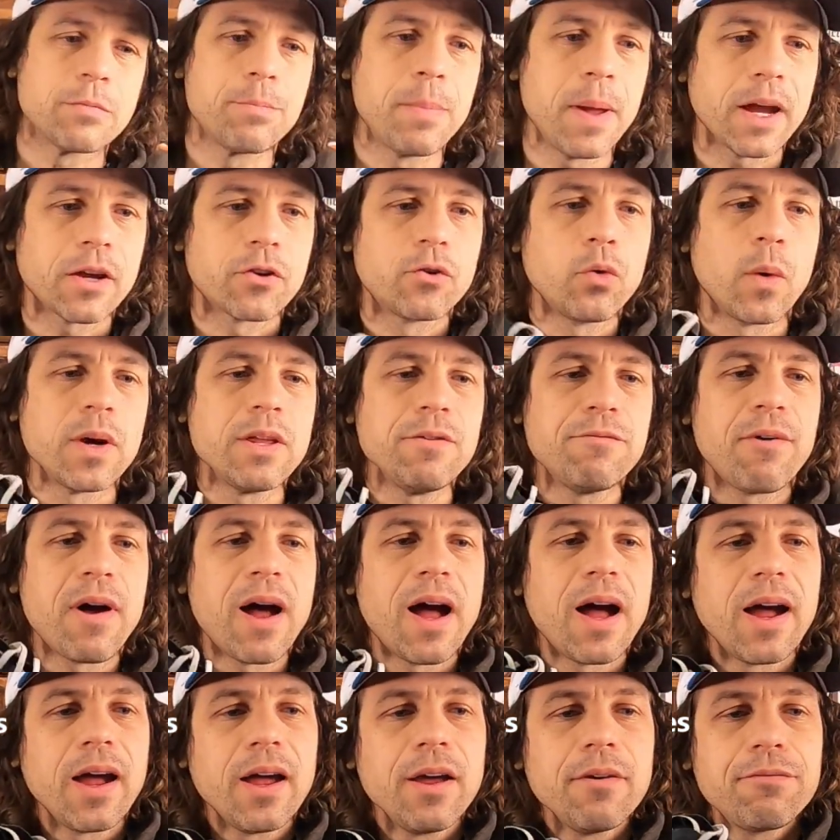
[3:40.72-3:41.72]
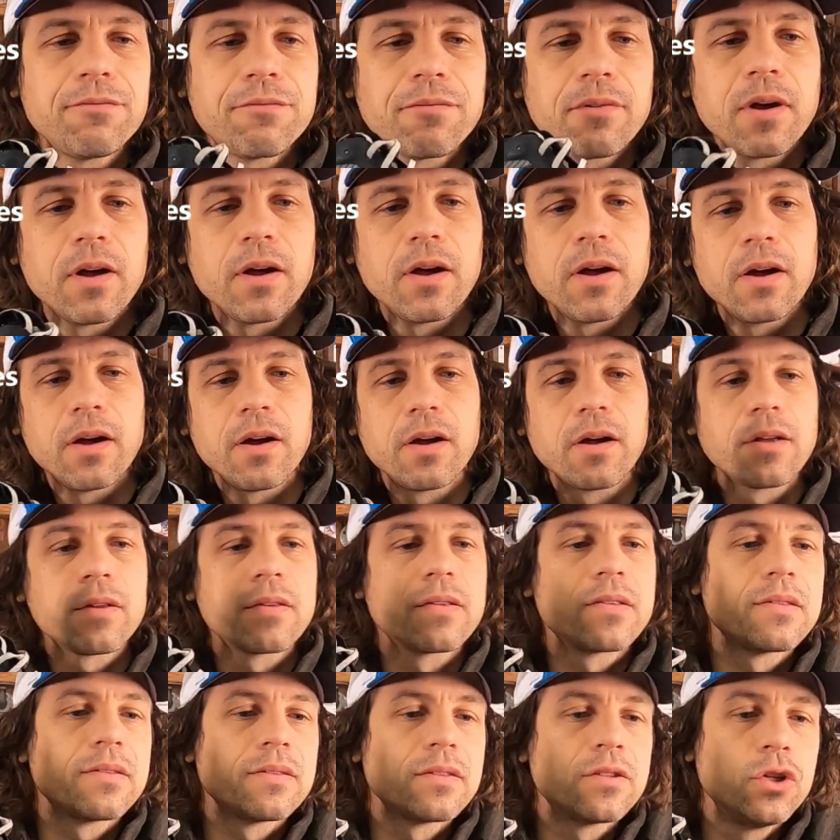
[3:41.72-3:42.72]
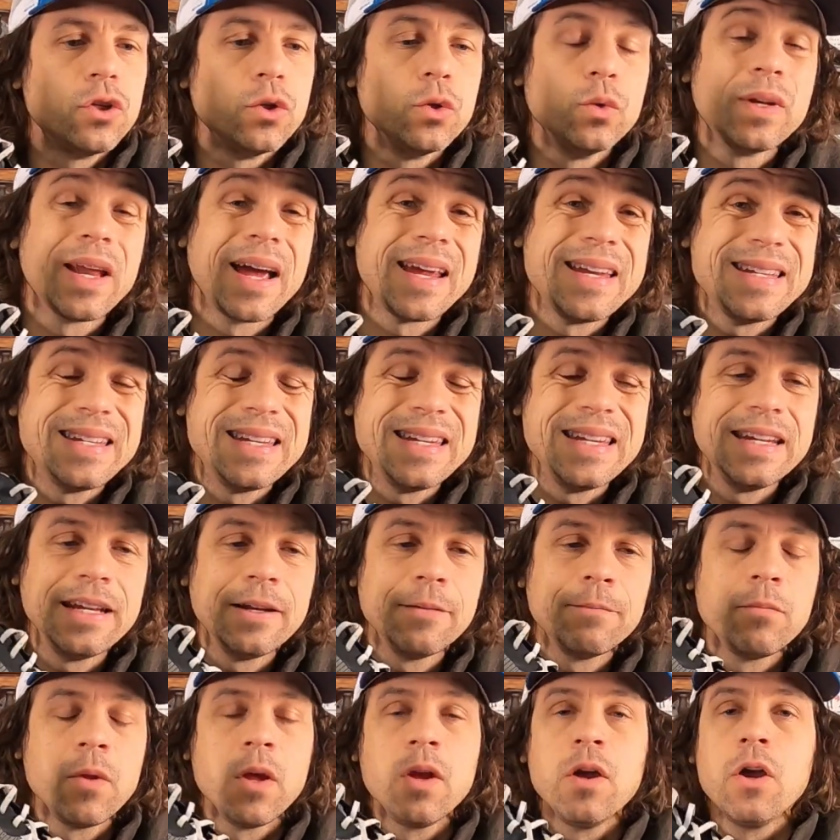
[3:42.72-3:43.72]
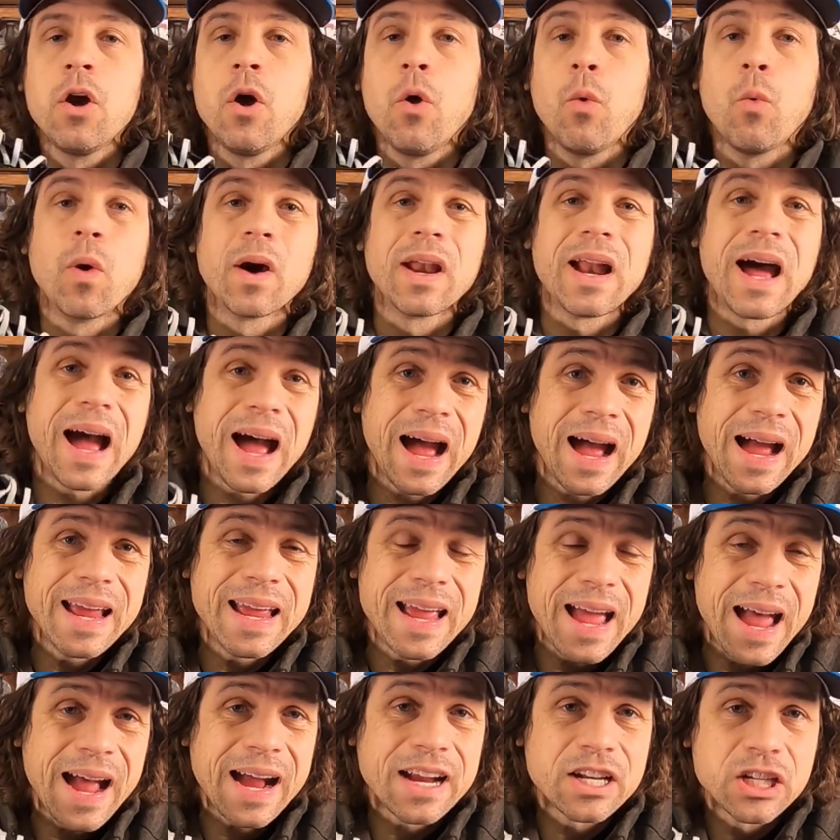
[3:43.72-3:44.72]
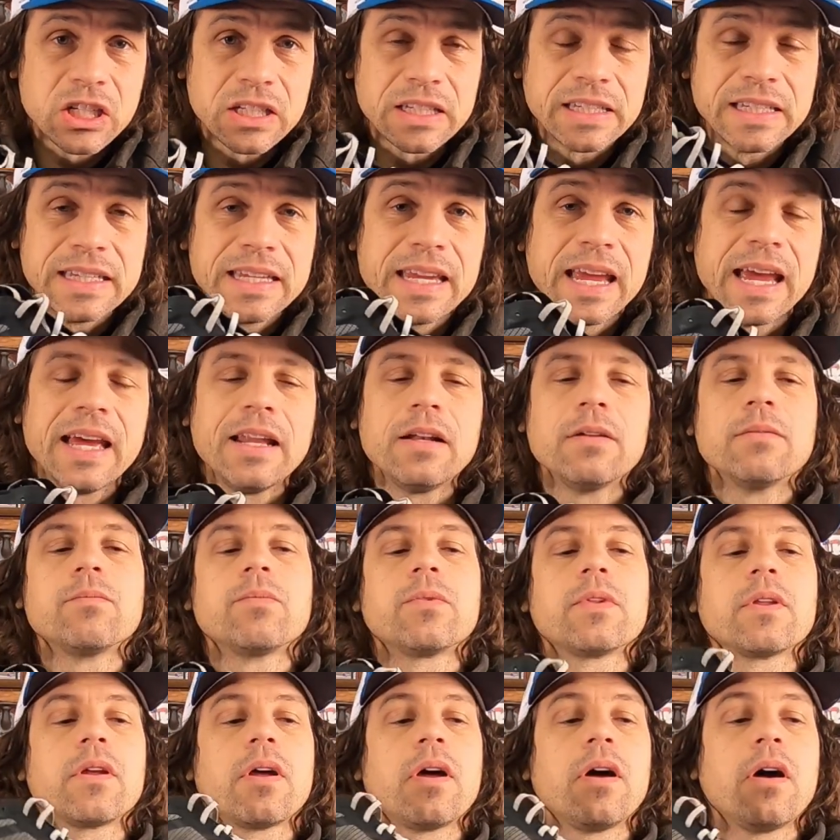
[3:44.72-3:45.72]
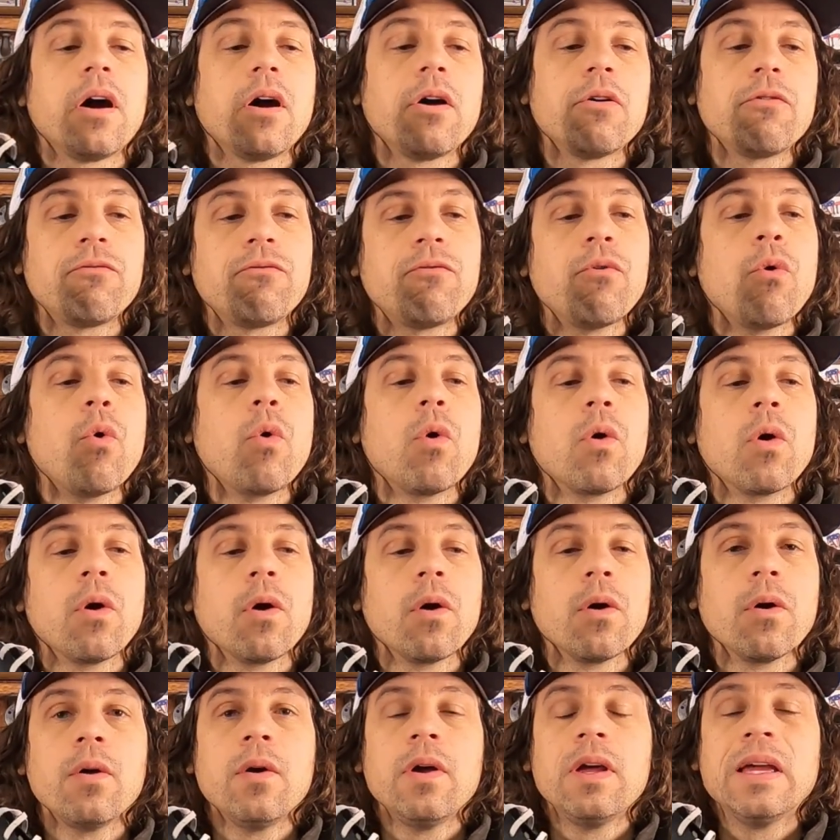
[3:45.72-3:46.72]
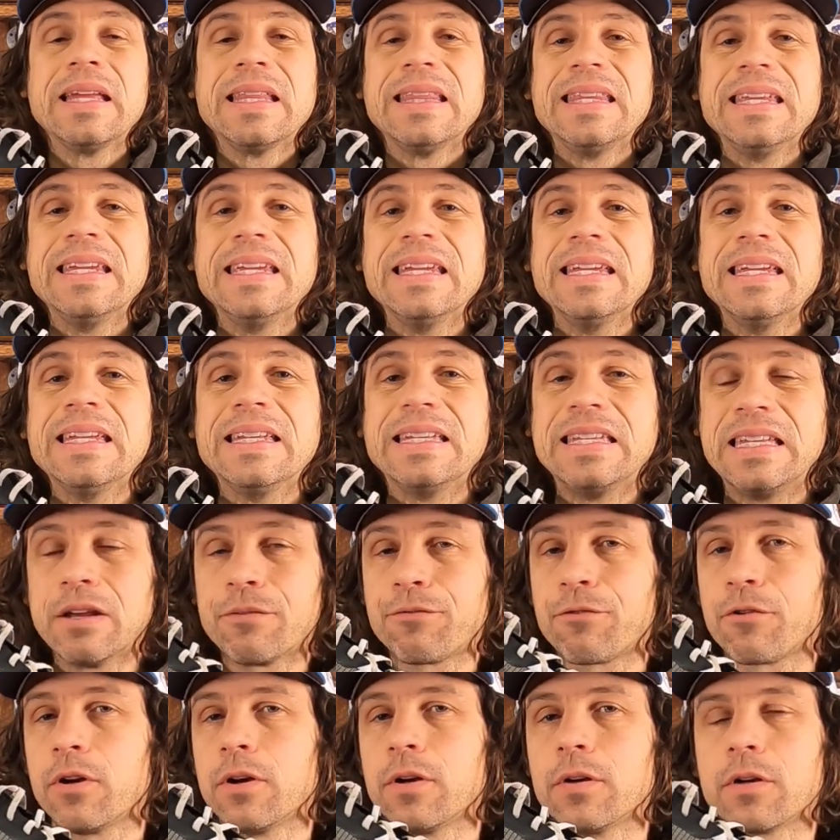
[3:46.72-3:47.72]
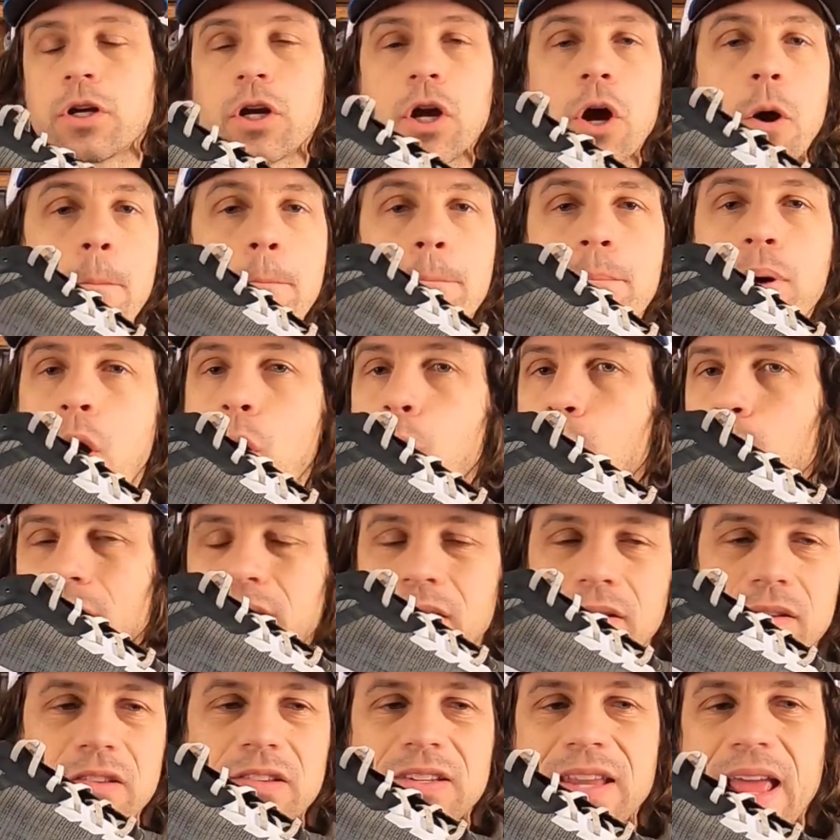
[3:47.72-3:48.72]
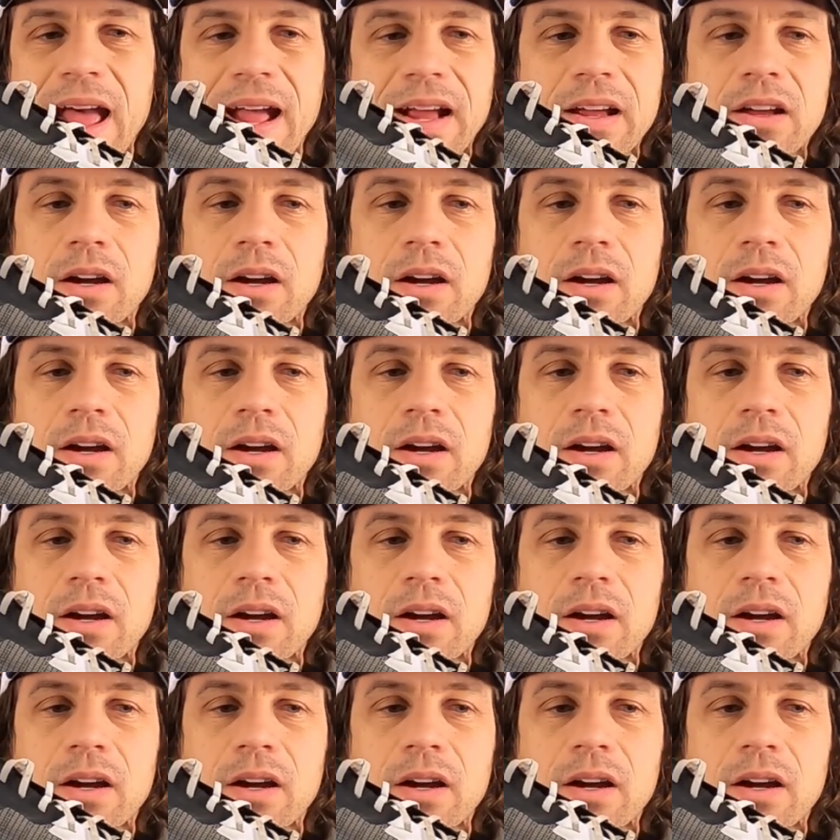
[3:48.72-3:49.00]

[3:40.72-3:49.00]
spec 25 to 19. What I actually get for the different component stack